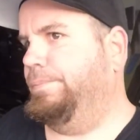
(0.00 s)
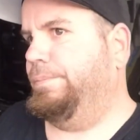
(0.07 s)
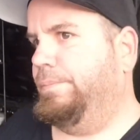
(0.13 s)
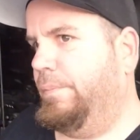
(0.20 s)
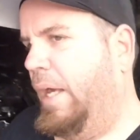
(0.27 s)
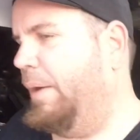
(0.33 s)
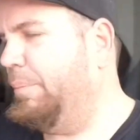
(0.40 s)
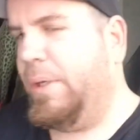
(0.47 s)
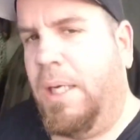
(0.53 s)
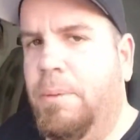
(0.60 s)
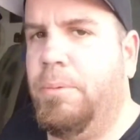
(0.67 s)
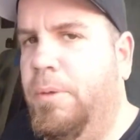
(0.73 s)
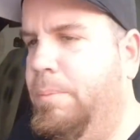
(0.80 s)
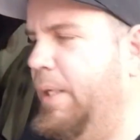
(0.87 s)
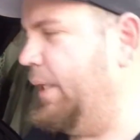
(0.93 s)
I've been
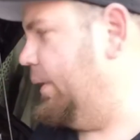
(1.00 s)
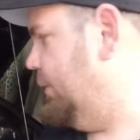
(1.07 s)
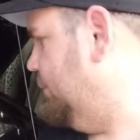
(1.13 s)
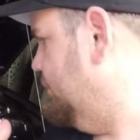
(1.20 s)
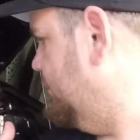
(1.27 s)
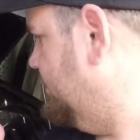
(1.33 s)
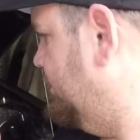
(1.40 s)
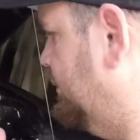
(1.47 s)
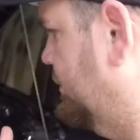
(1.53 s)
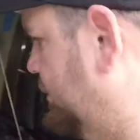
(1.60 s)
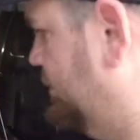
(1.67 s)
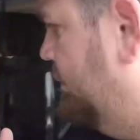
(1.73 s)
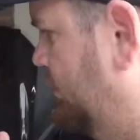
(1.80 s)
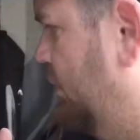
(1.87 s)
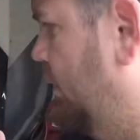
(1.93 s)
able to make
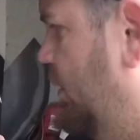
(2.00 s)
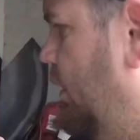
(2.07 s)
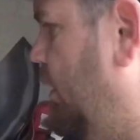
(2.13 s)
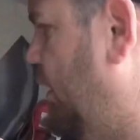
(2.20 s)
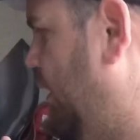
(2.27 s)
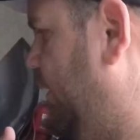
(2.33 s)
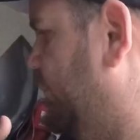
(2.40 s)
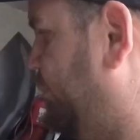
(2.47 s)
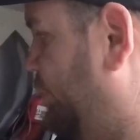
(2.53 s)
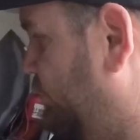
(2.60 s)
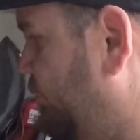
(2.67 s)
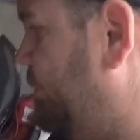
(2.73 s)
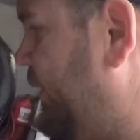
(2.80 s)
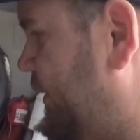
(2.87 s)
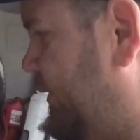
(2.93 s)

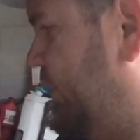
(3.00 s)
improvements